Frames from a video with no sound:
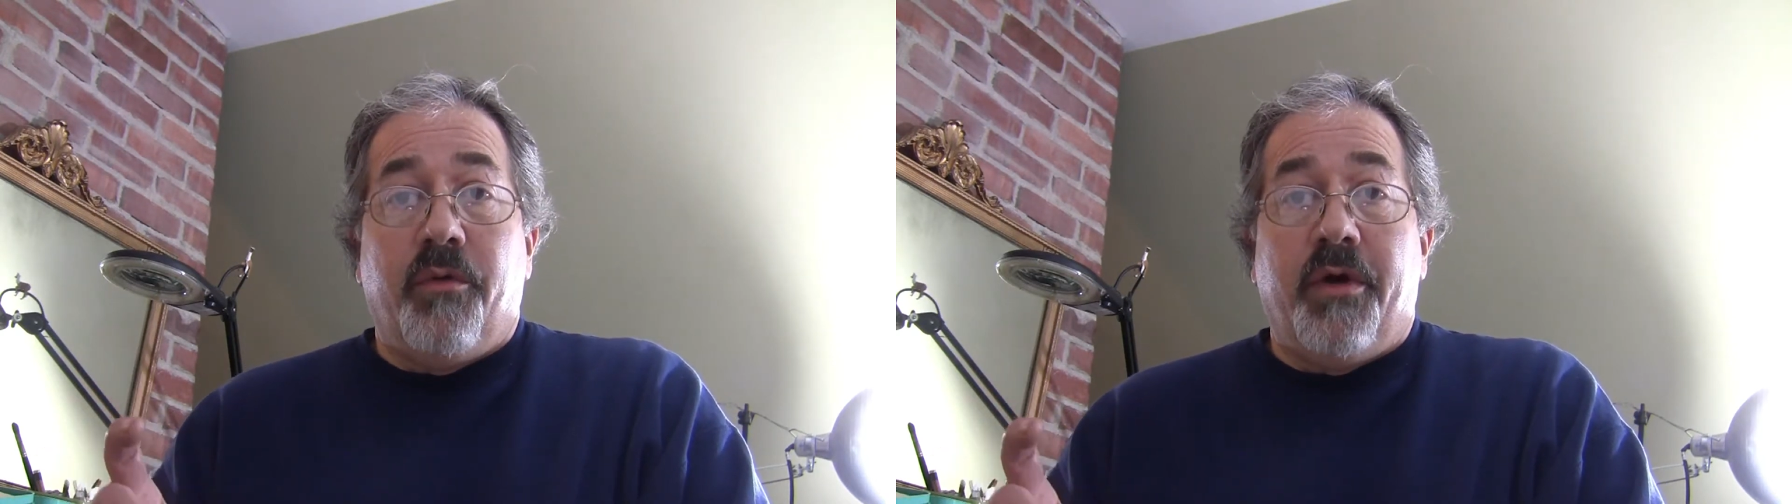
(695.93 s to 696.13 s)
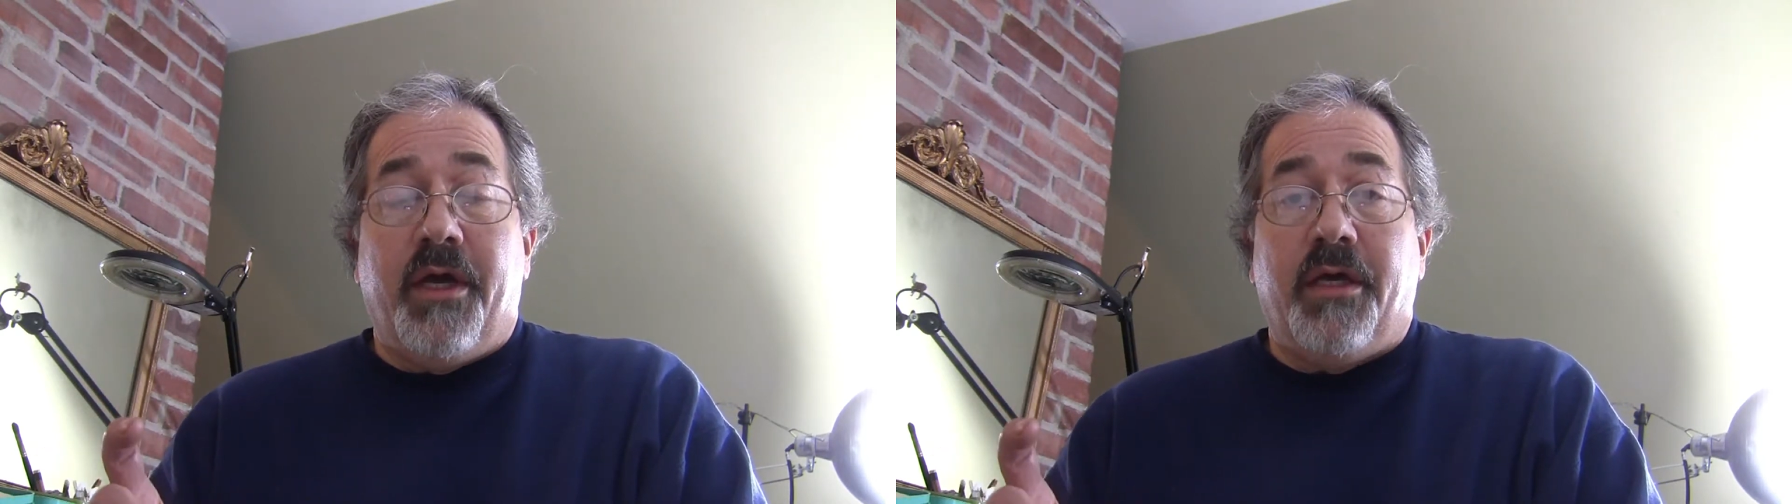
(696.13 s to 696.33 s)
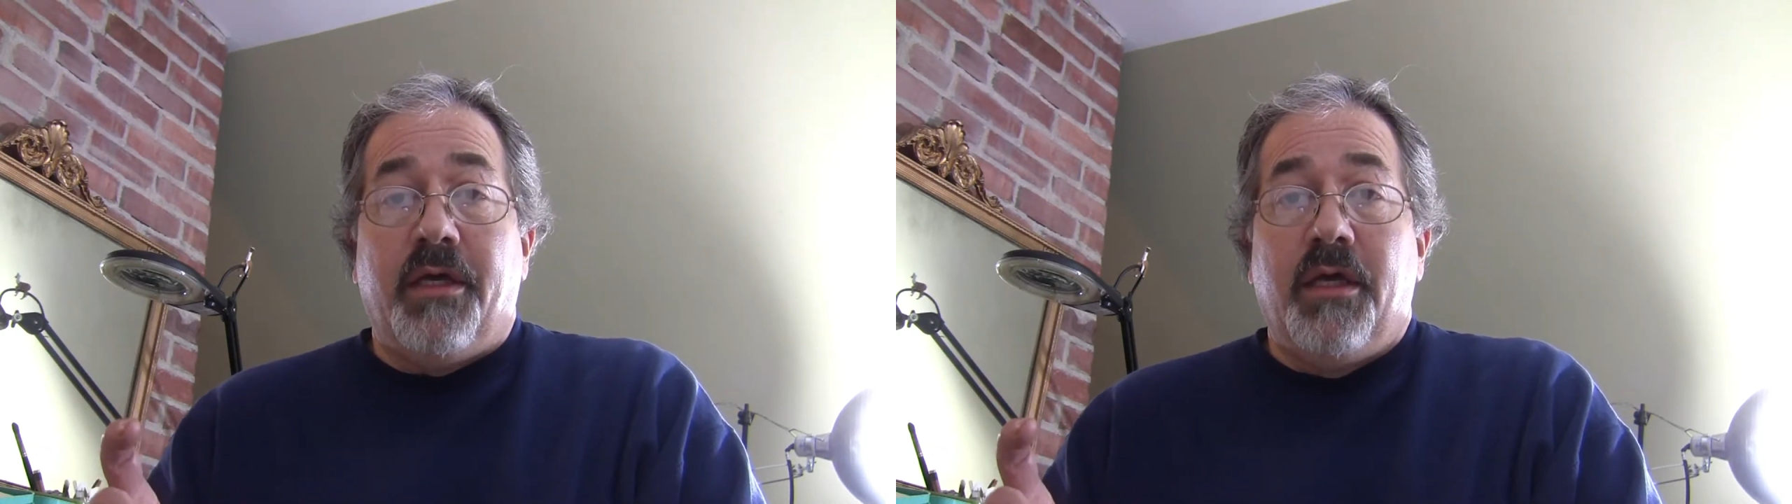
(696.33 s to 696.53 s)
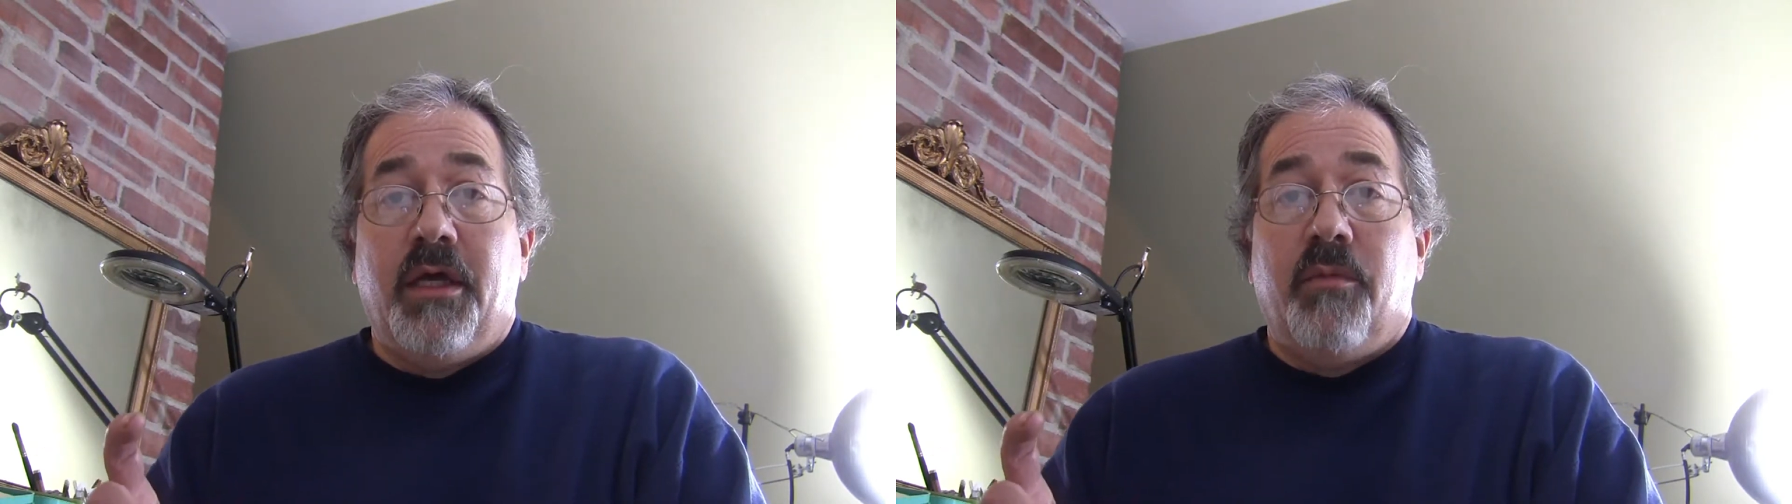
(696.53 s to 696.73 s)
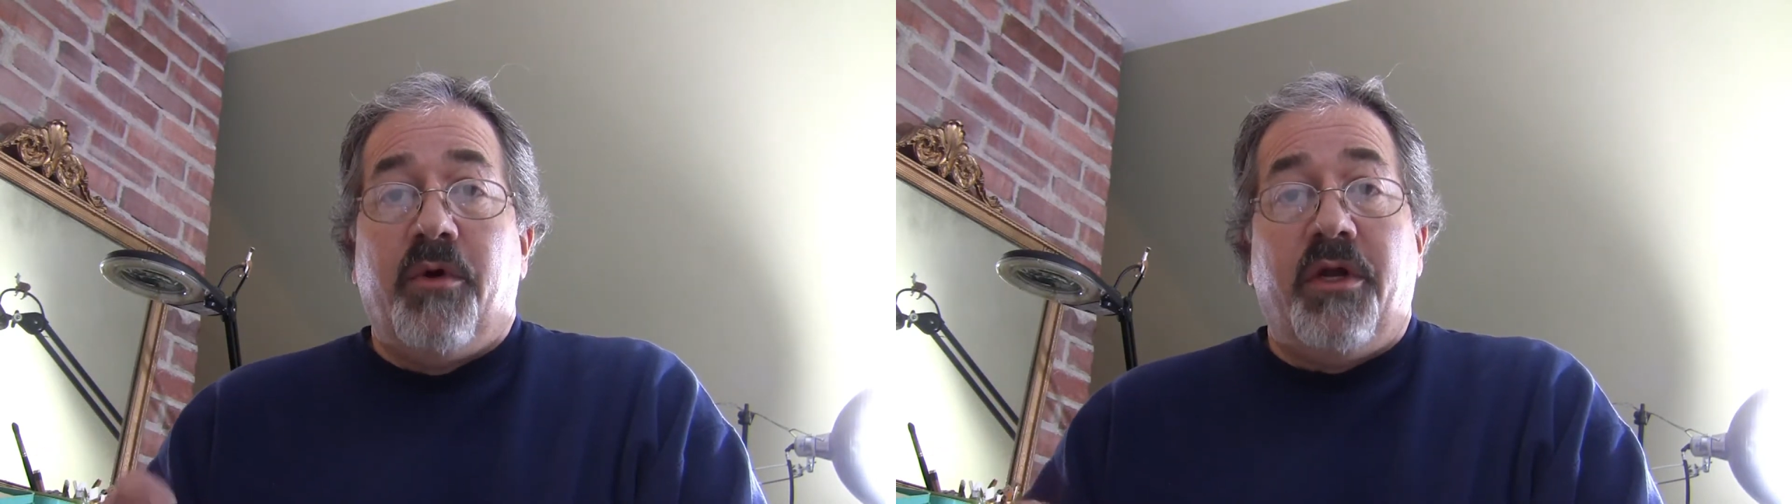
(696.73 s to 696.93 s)
away,
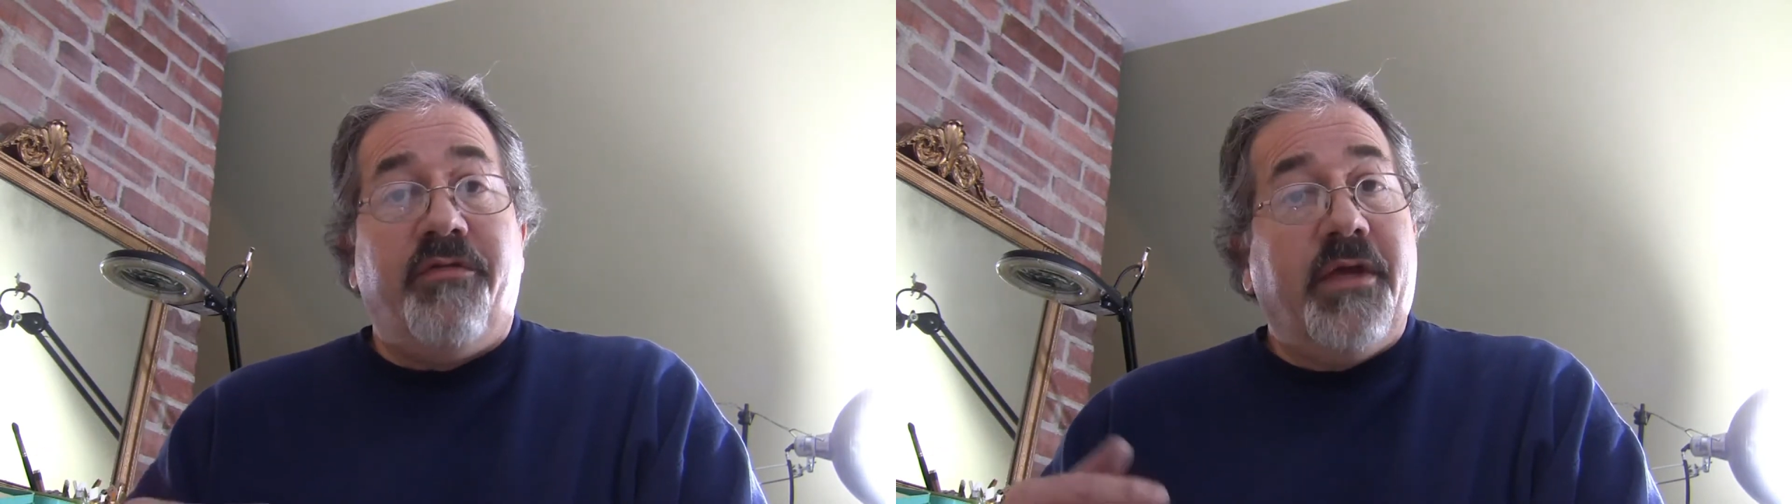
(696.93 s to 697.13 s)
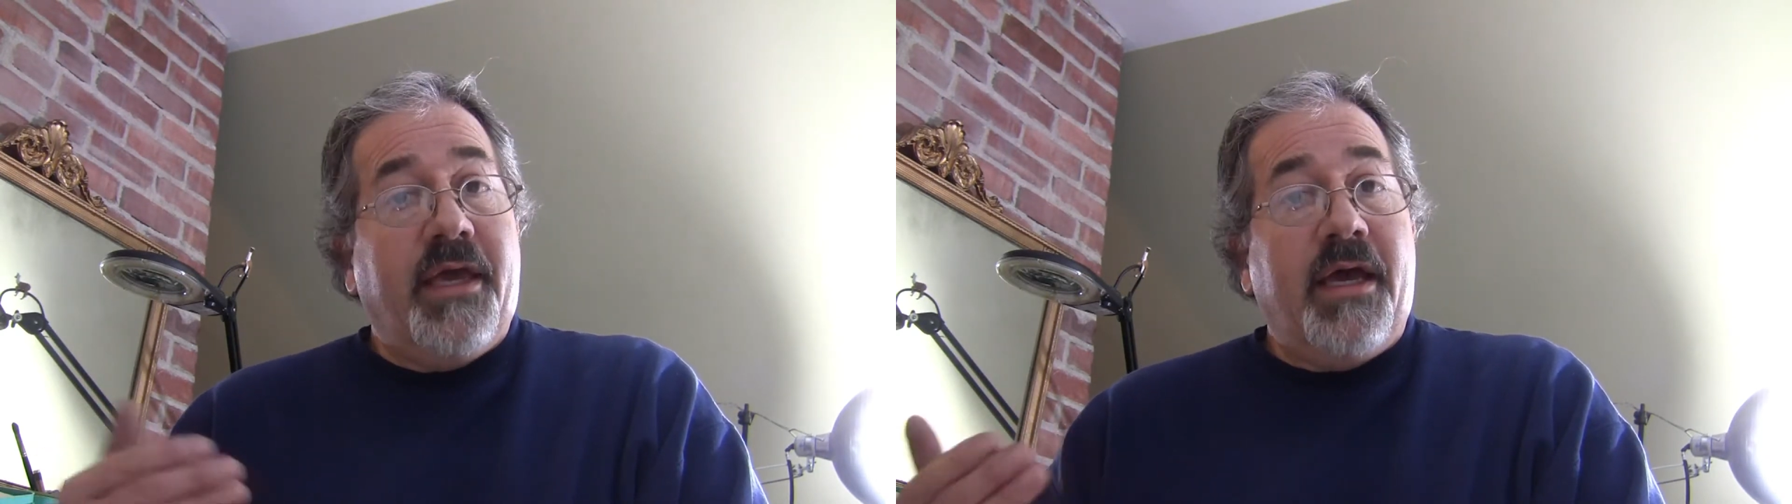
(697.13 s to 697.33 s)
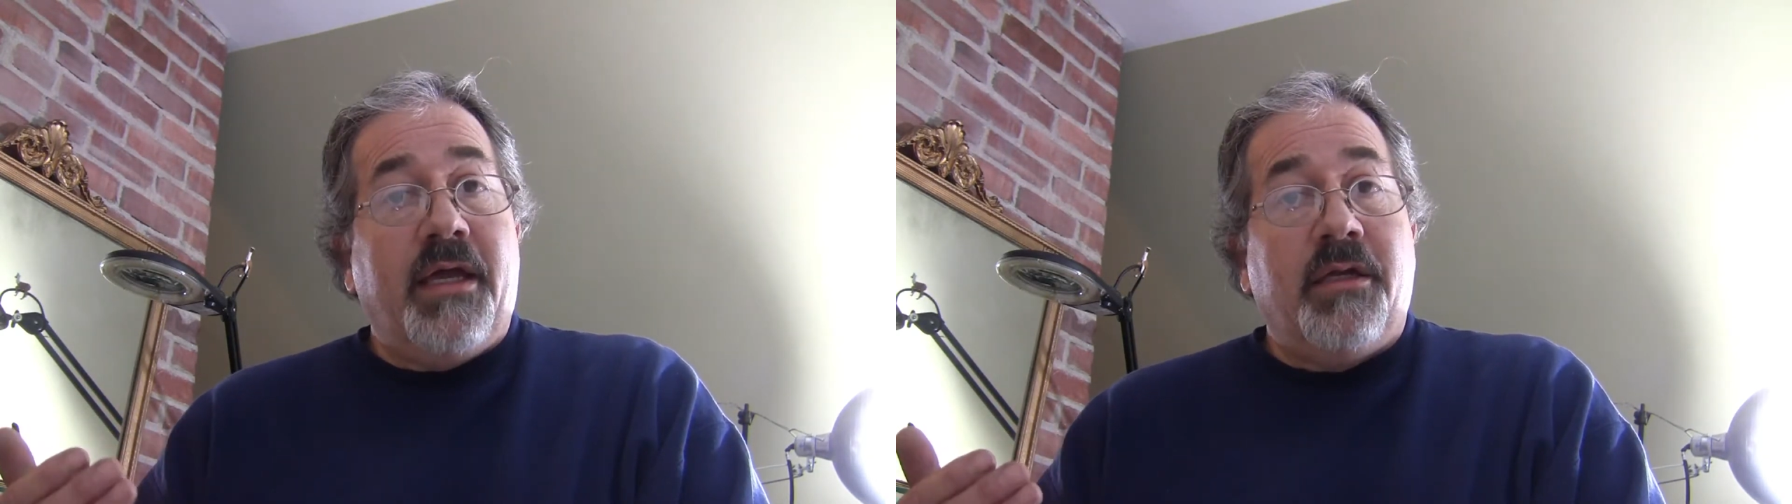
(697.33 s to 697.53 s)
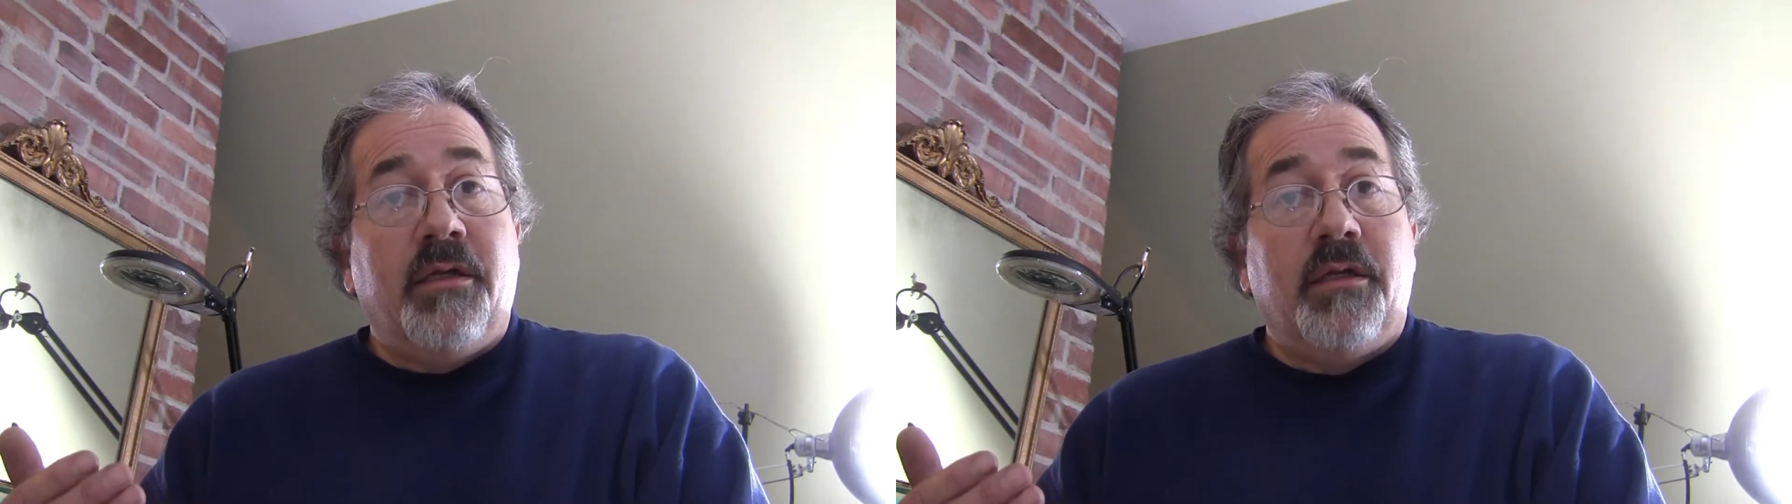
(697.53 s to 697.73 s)
but if you can,